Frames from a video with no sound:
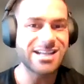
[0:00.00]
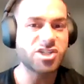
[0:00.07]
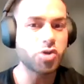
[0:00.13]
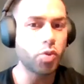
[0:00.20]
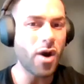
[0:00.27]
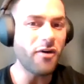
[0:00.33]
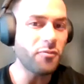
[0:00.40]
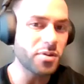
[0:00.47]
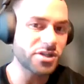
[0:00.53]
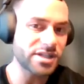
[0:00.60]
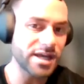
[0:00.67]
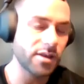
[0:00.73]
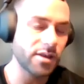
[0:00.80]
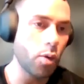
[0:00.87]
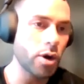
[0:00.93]
and
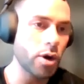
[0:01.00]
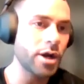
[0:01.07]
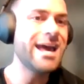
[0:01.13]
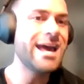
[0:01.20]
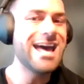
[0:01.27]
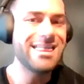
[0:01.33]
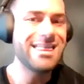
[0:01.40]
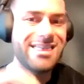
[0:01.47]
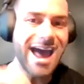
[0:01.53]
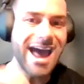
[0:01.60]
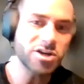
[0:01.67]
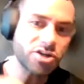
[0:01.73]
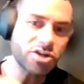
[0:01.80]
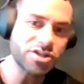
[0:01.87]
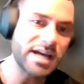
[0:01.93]
12% lower than
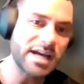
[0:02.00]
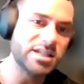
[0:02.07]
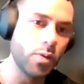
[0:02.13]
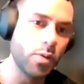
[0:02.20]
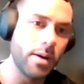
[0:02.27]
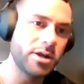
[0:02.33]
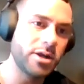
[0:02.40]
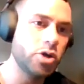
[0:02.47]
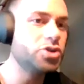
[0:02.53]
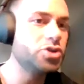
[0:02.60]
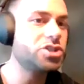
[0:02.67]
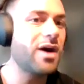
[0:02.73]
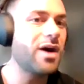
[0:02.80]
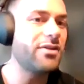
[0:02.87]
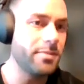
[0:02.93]
exercising women who
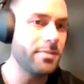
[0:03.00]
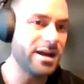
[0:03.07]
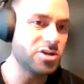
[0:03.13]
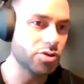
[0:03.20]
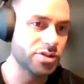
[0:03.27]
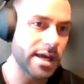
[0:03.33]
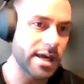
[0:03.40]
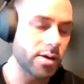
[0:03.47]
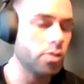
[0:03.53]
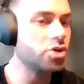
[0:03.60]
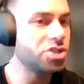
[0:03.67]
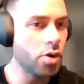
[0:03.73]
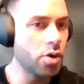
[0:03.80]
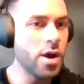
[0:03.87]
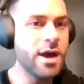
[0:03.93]
still had their menstrual cycle.
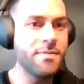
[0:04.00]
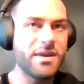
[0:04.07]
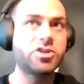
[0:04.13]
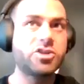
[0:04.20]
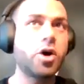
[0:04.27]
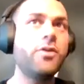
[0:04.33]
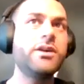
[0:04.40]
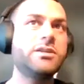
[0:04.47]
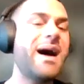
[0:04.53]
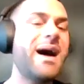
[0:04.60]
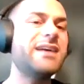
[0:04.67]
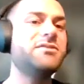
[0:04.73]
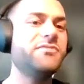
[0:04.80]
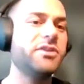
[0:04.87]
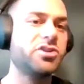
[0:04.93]
So they saw this
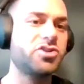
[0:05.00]
massive